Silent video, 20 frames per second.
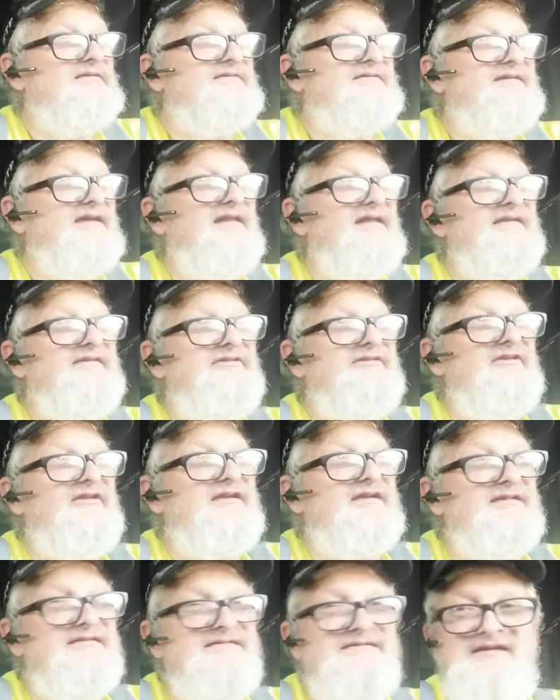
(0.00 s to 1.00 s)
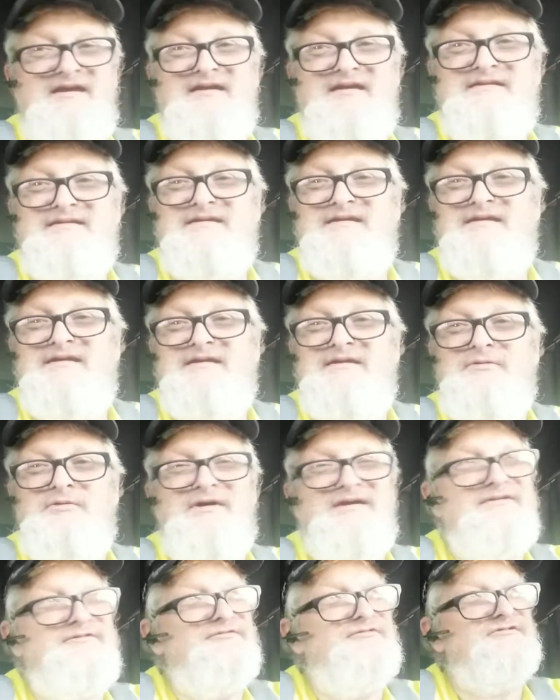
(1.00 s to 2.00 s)
Tennessee, Kentucky,
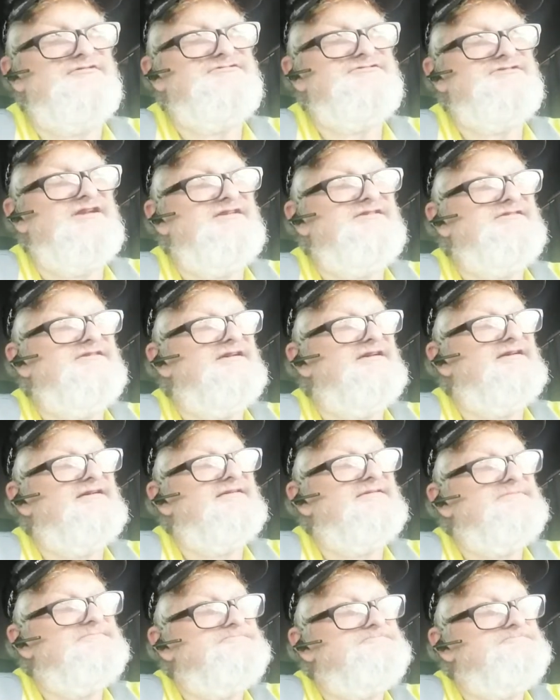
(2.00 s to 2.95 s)
West Virginia.